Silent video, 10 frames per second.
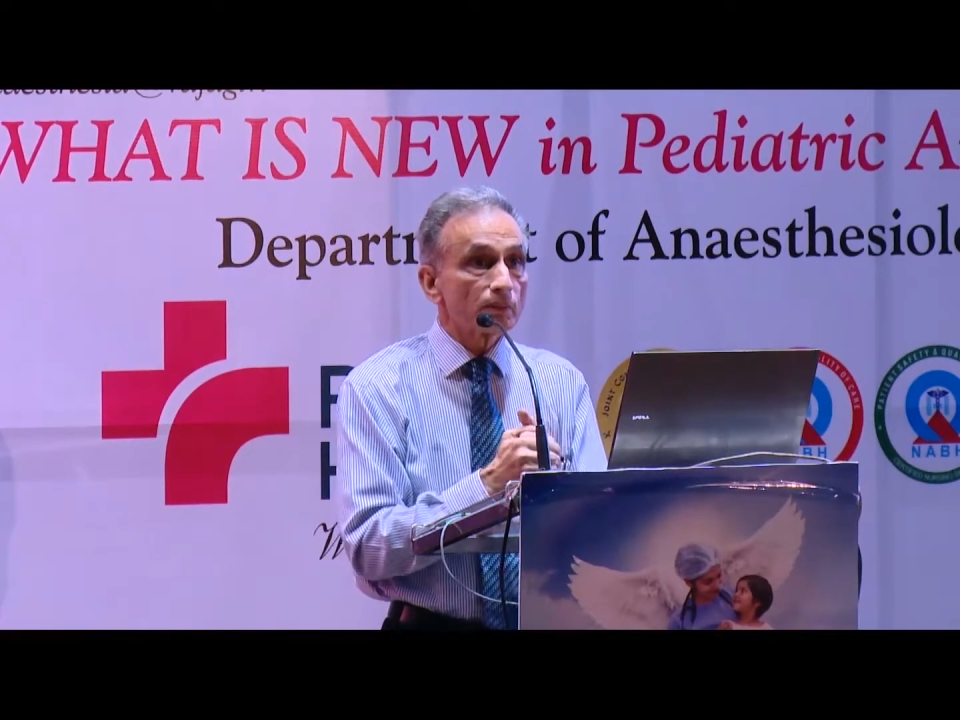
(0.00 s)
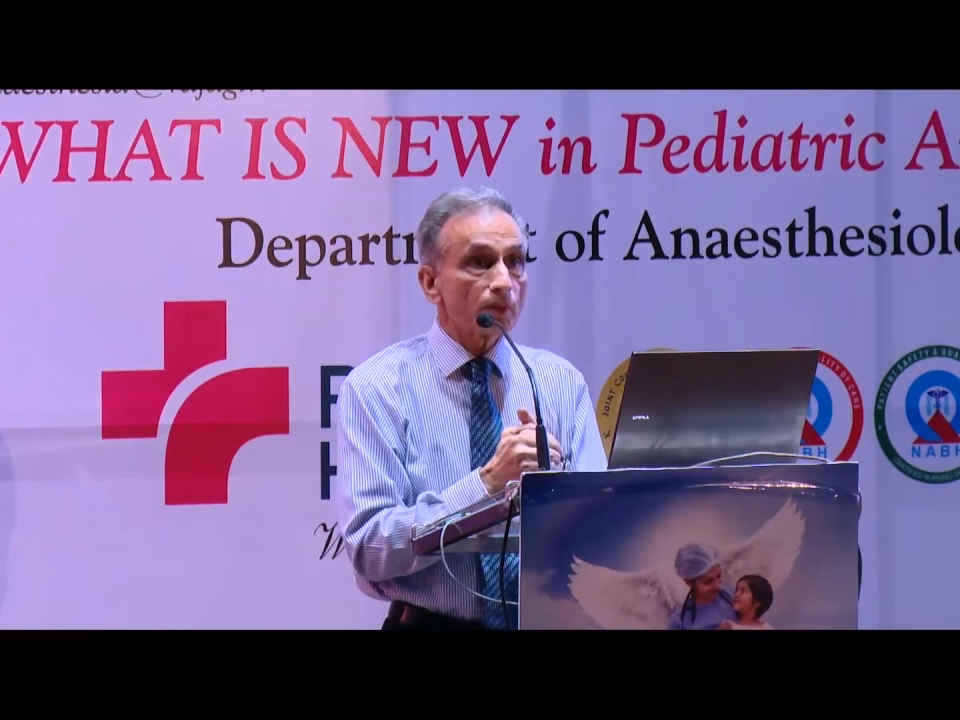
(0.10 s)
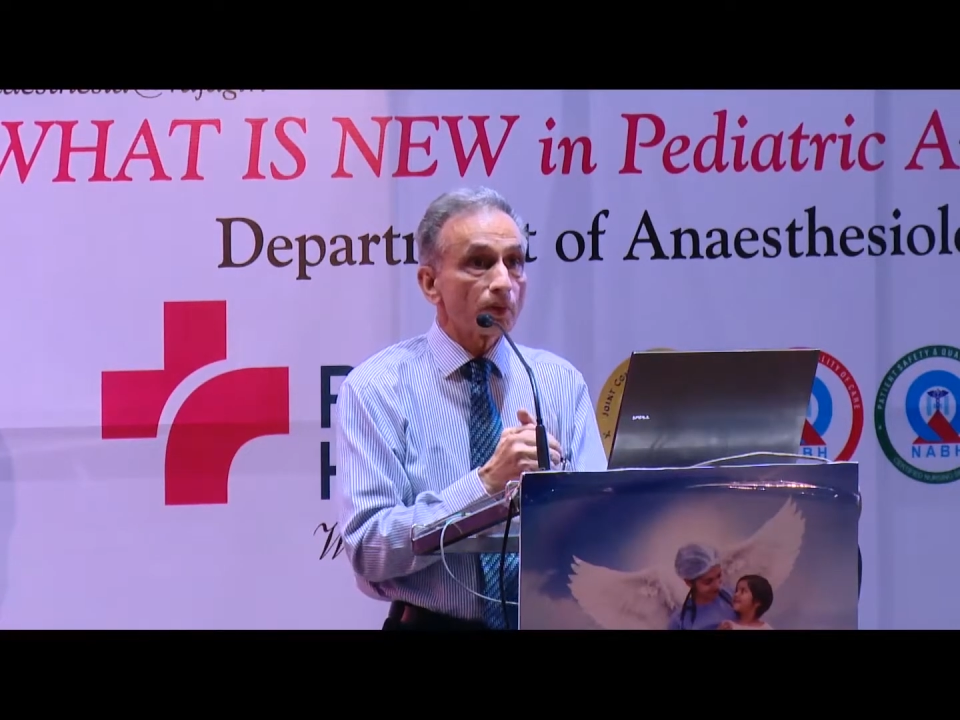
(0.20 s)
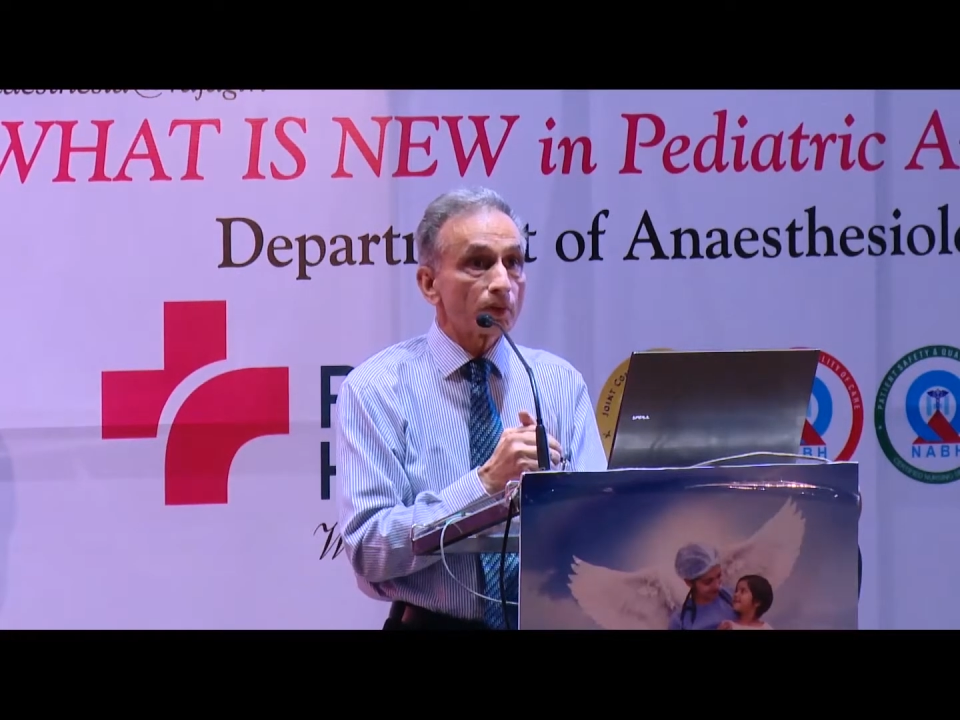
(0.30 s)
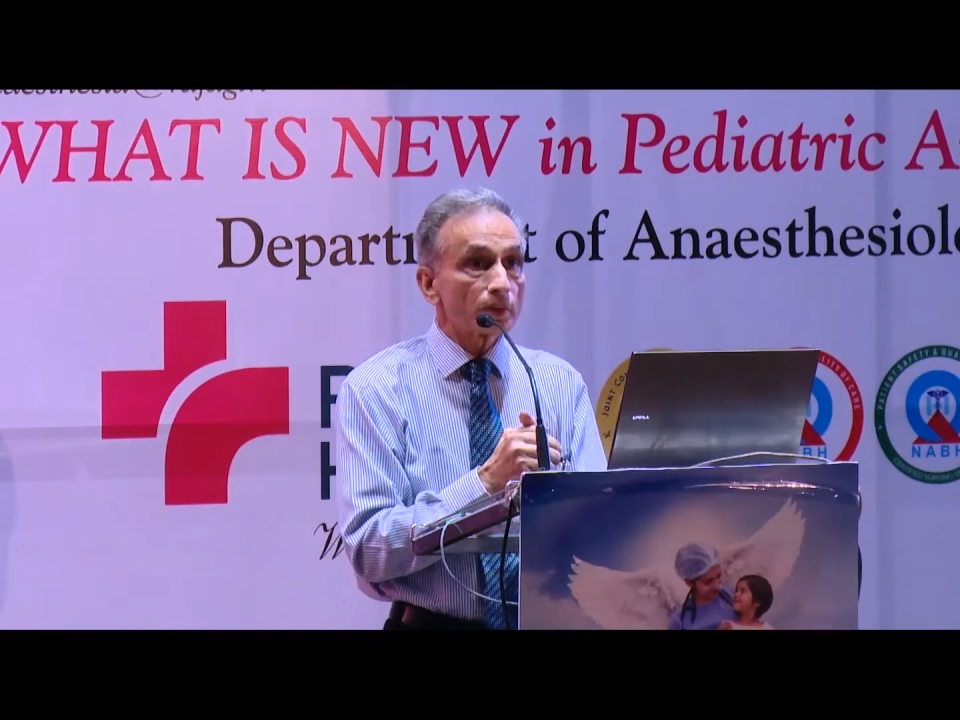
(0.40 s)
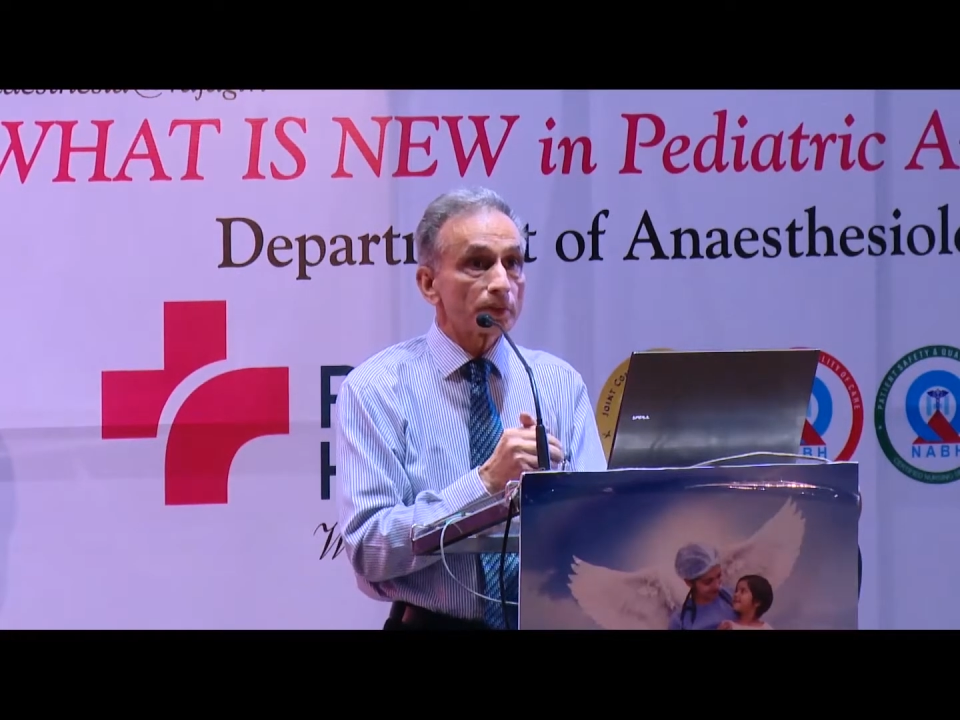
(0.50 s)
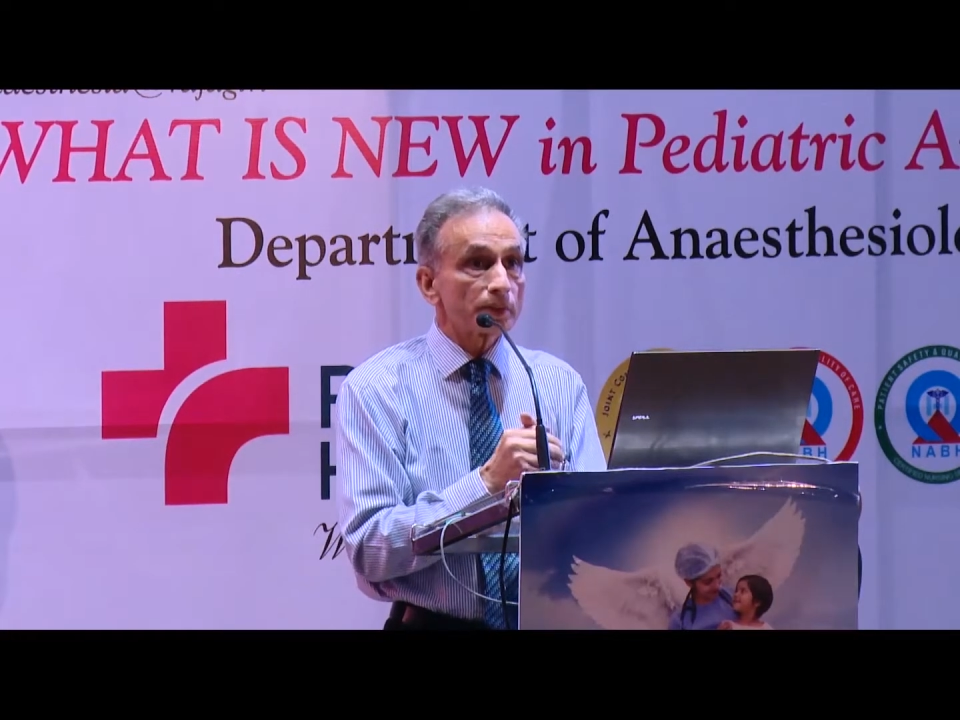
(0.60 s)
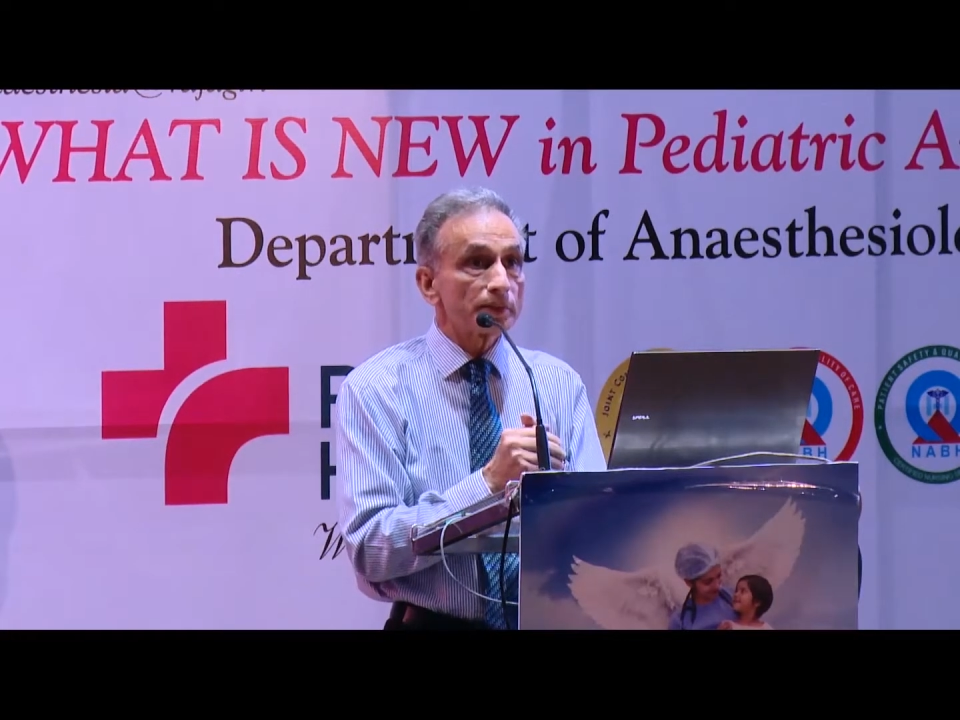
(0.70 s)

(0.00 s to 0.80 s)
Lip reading: or